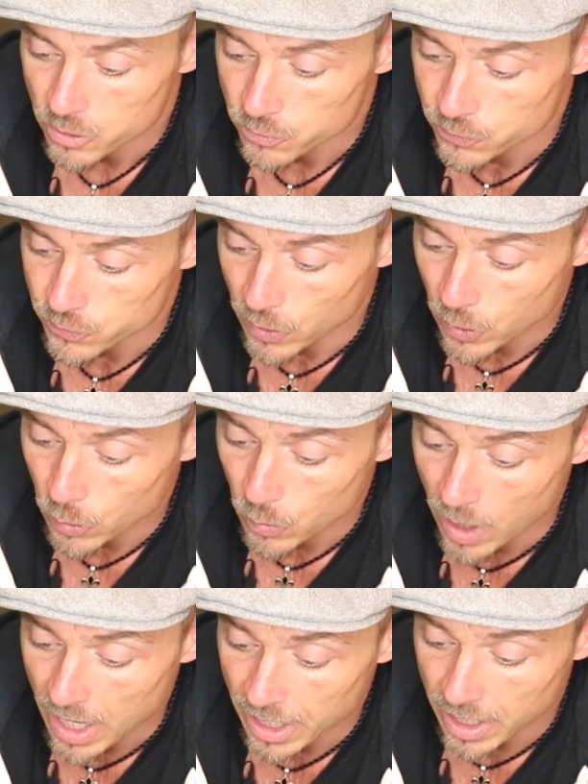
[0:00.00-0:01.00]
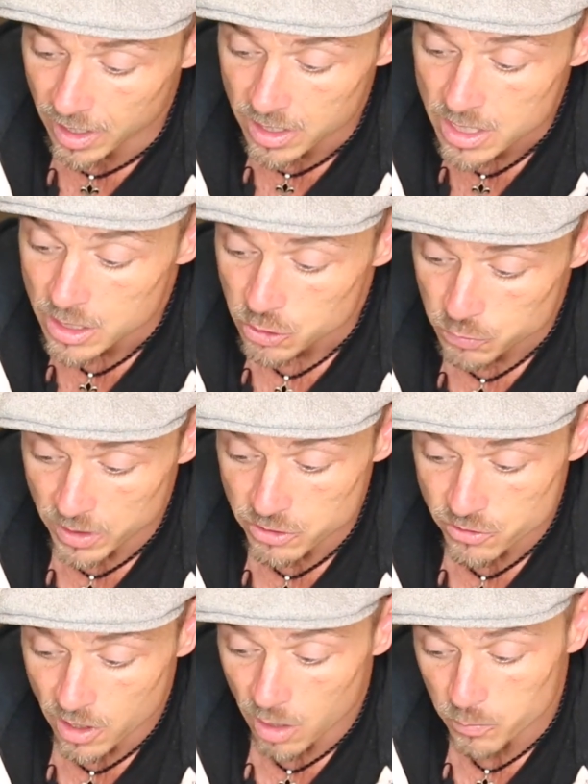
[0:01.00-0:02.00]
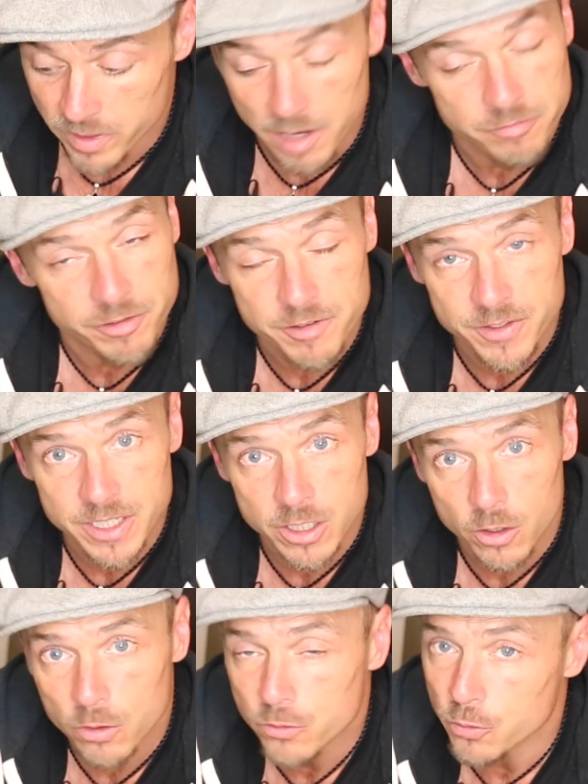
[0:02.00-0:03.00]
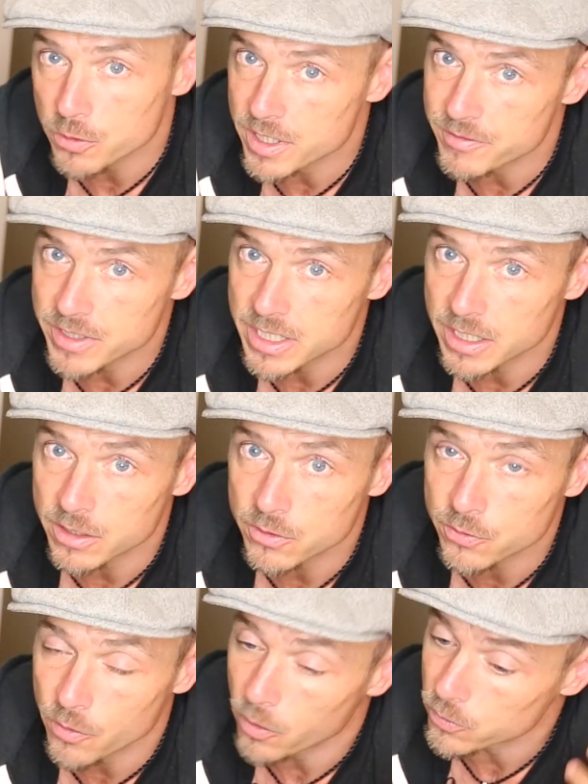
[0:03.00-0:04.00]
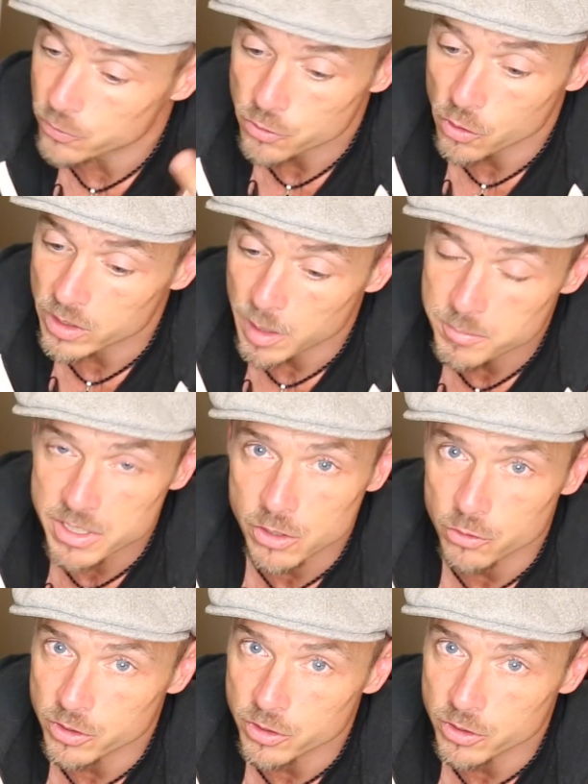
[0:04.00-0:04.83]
So train your dog. We got free videos or DVDs, so those are totally up to you.